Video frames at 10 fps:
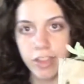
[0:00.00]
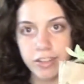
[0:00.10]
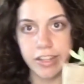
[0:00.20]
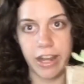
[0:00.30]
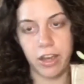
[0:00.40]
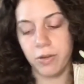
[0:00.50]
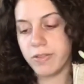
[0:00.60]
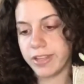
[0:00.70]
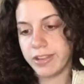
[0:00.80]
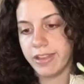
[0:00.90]

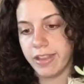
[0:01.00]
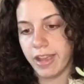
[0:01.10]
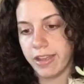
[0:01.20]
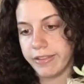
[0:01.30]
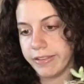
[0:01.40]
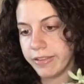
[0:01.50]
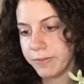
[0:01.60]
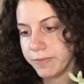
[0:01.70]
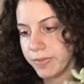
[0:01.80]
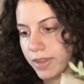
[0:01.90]
deados, it says,
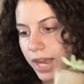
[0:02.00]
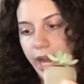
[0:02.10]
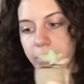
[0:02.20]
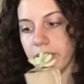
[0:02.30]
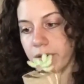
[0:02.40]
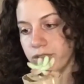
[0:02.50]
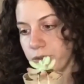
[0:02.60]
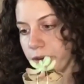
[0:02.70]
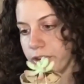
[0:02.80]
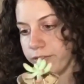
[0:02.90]
"I grow short,